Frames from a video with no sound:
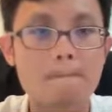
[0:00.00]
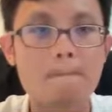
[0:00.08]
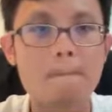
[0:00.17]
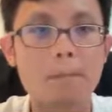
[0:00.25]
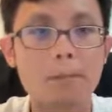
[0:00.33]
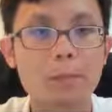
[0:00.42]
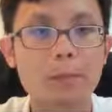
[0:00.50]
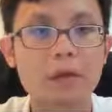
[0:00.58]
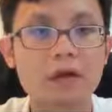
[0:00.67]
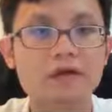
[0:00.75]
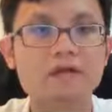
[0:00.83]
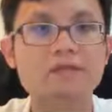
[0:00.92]
The
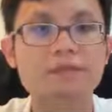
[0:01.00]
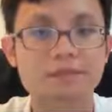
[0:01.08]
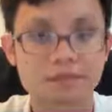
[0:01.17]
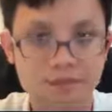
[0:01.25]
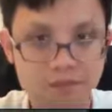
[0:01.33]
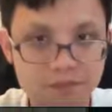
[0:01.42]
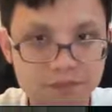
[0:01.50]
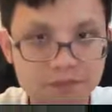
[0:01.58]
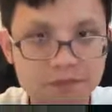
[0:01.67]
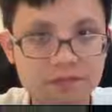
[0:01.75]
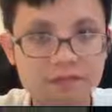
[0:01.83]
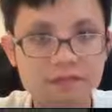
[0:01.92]
higher the mass, the
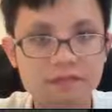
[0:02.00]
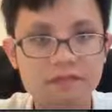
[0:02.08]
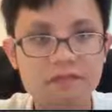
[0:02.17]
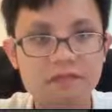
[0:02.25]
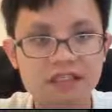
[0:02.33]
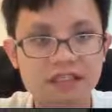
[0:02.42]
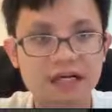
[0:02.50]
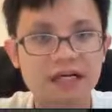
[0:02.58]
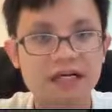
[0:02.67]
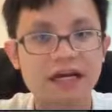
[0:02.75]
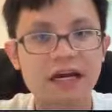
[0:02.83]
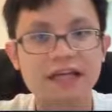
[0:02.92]
higher the inertia. Yeah,
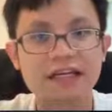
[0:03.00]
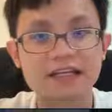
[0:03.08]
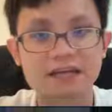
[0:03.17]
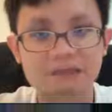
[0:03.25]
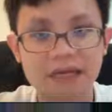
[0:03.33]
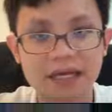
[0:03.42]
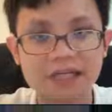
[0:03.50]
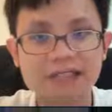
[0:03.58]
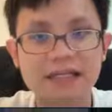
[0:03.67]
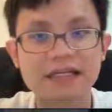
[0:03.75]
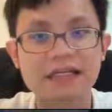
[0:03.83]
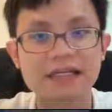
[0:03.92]
the higher the mass
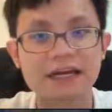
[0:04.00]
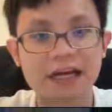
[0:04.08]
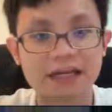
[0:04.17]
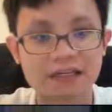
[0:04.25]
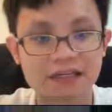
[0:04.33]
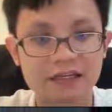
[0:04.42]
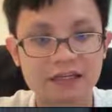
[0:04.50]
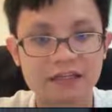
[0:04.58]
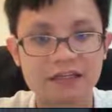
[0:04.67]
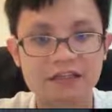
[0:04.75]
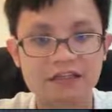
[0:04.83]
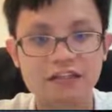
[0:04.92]
and the higher the
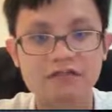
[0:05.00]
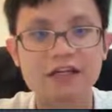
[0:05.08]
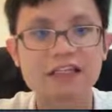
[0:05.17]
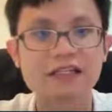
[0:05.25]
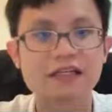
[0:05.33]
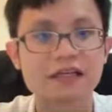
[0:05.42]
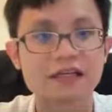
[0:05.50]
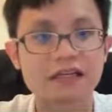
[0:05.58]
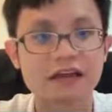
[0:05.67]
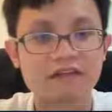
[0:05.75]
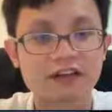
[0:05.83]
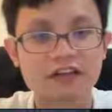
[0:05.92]
inertia. What is the
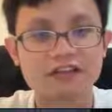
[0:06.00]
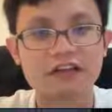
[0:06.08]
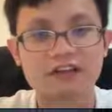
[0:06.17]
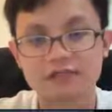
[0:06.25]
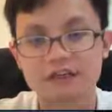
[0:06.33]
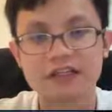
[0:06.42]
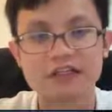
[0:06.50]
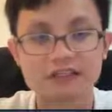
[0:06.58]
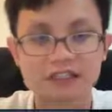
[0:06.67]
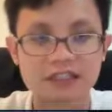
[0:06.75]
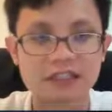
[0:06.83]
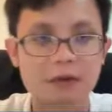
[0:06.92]
definition of inertia?